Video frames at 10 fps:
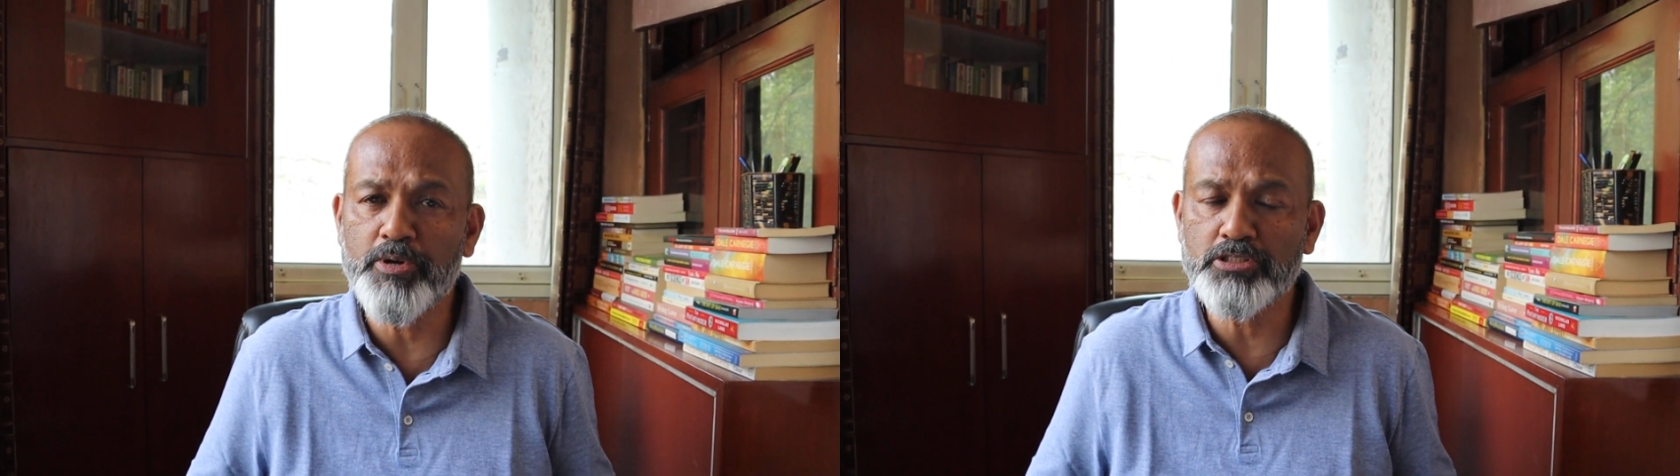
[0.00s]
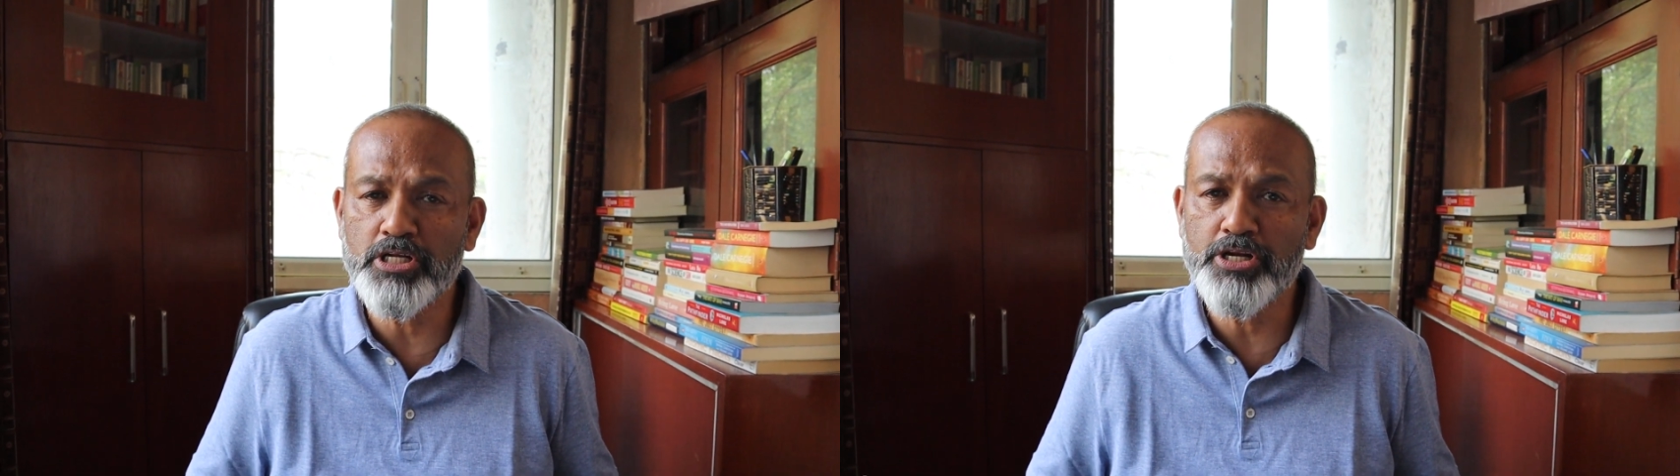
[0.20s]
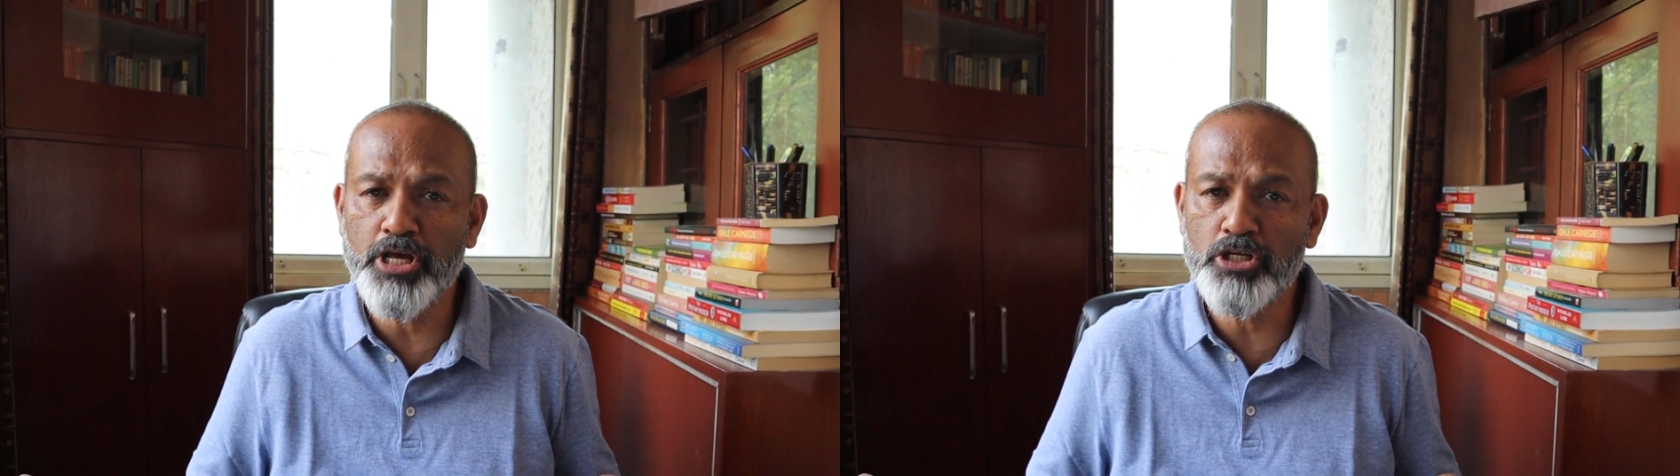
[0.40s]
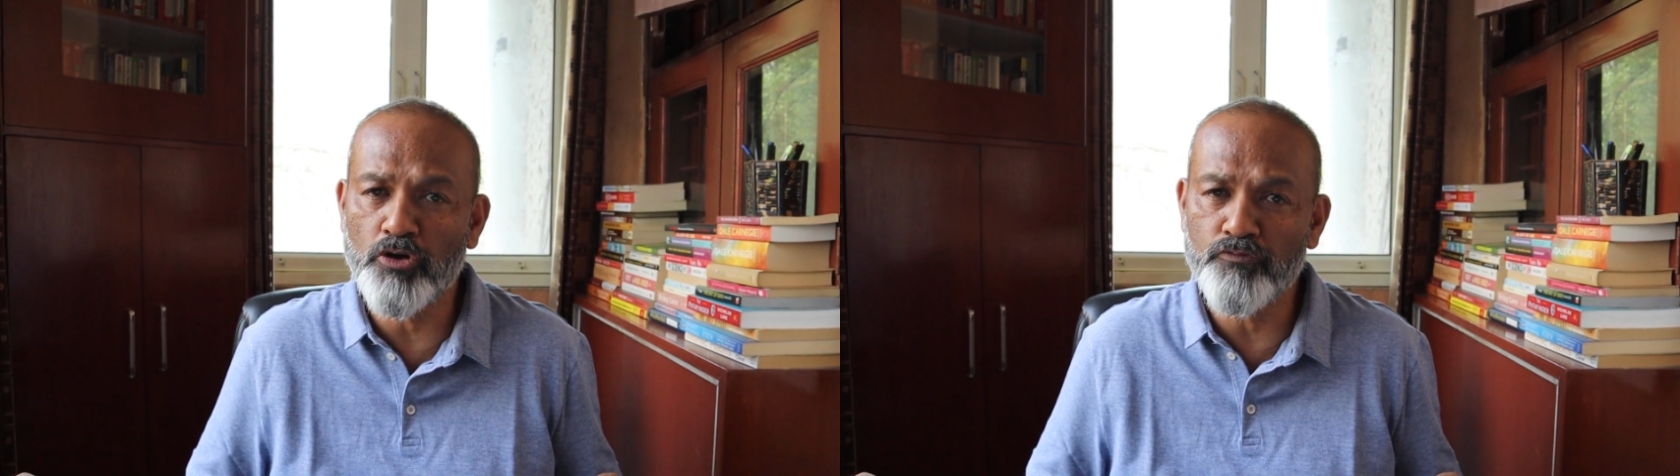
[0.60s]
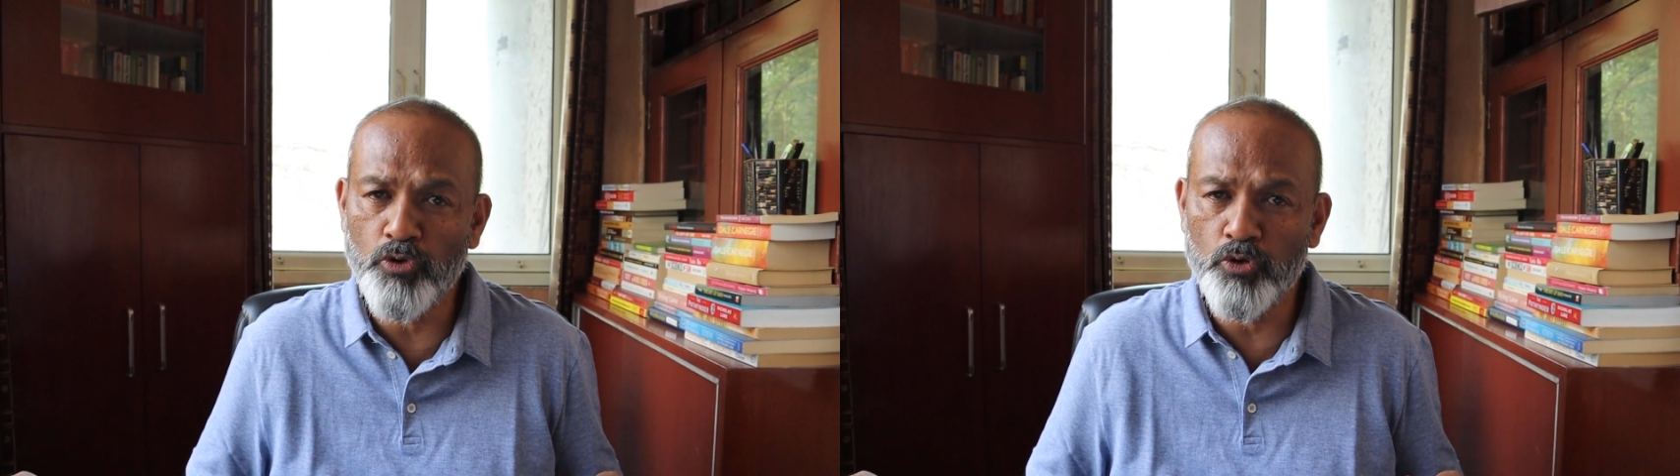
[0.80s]
percentage
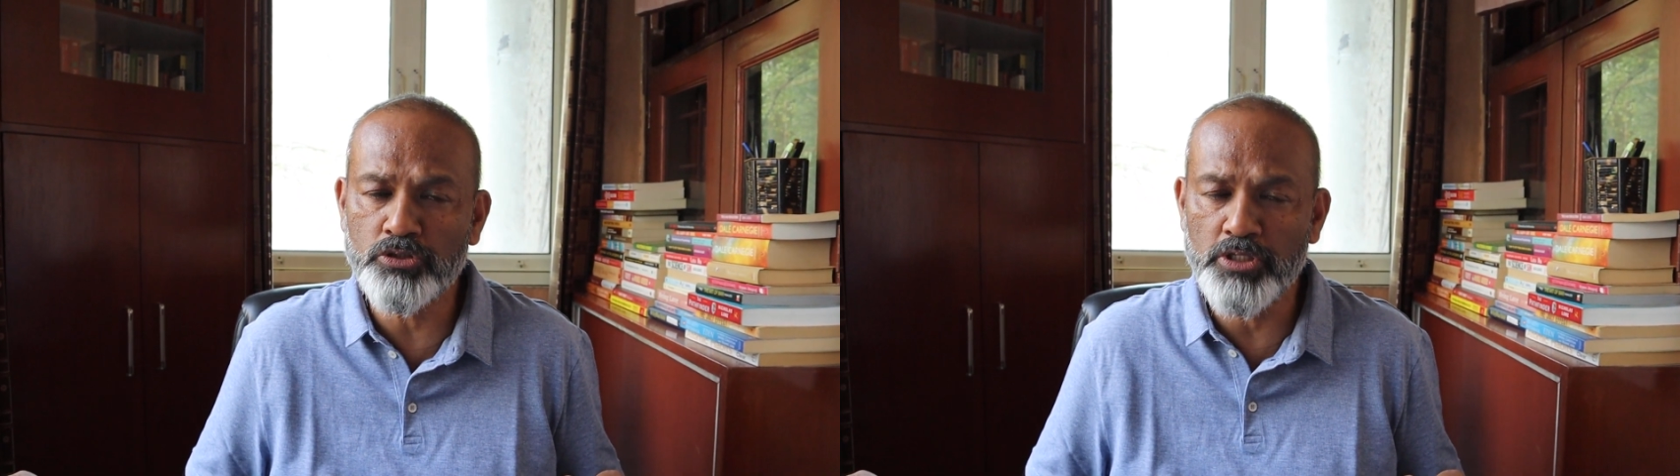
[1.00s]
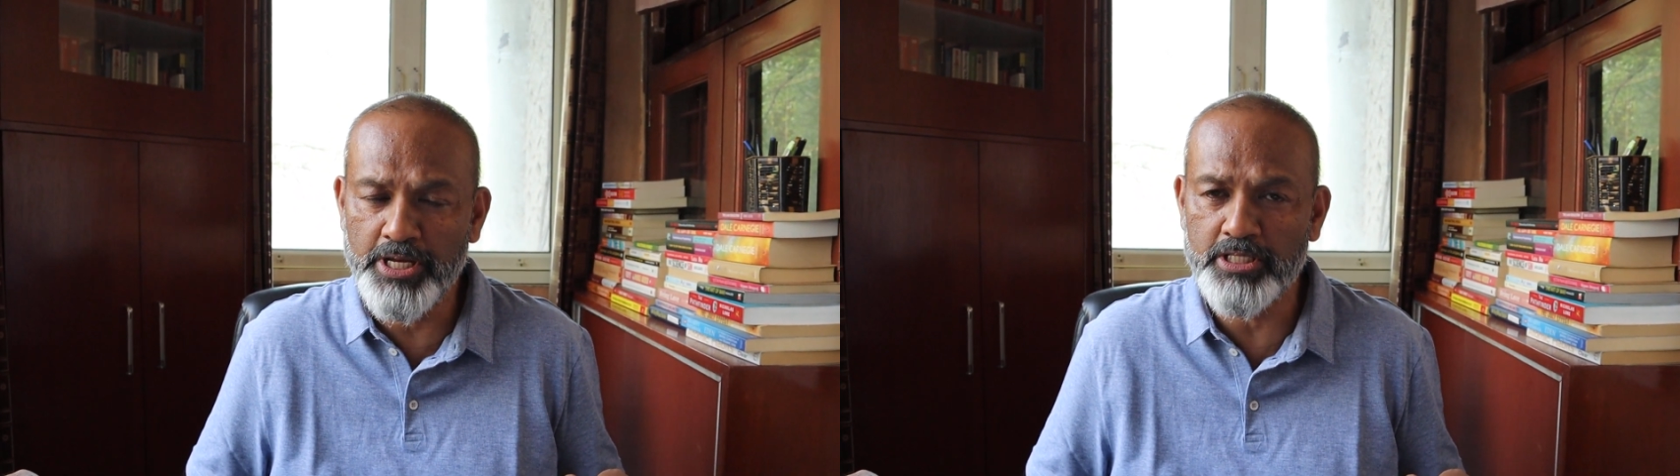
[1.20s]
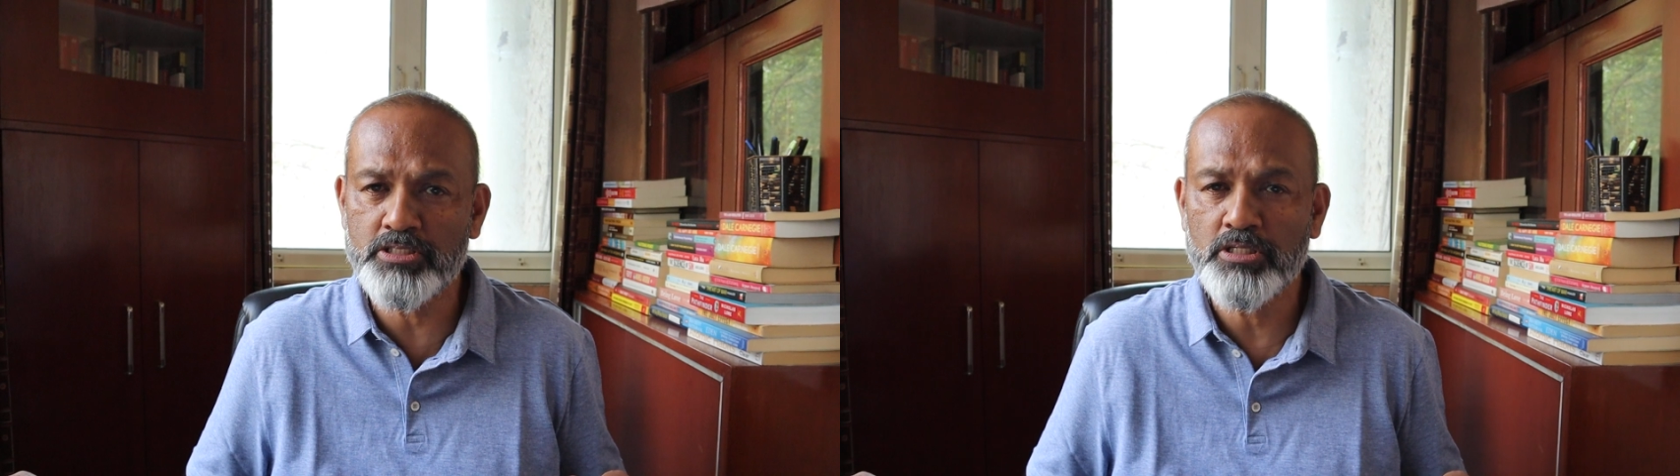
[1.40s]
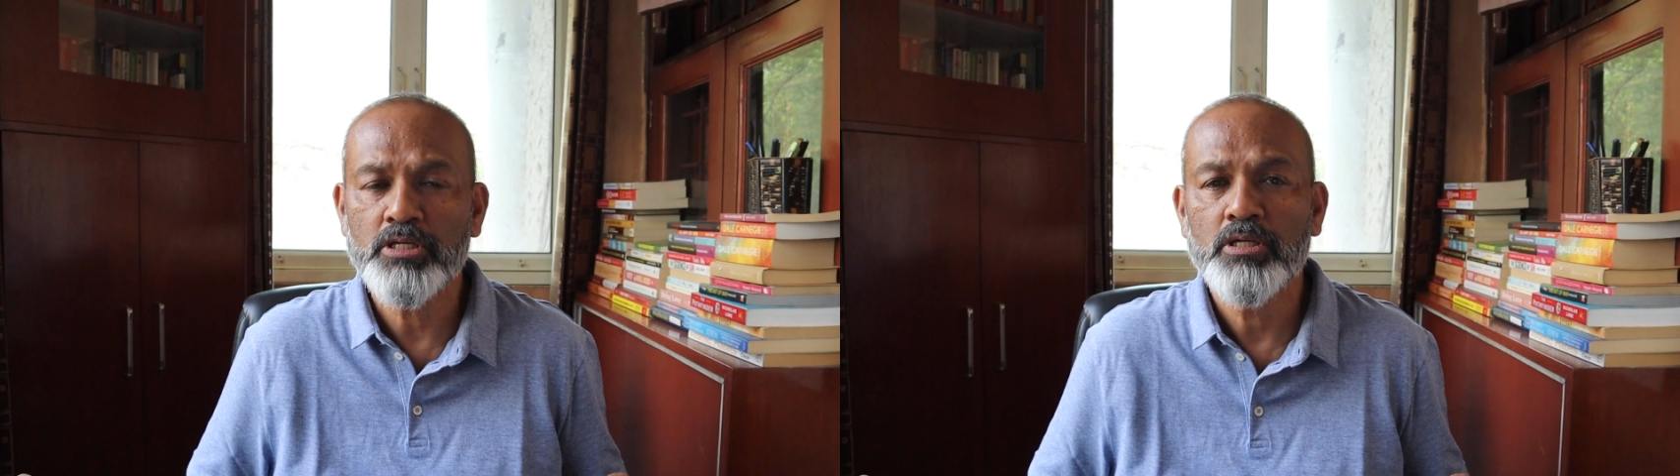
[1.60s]
of those leads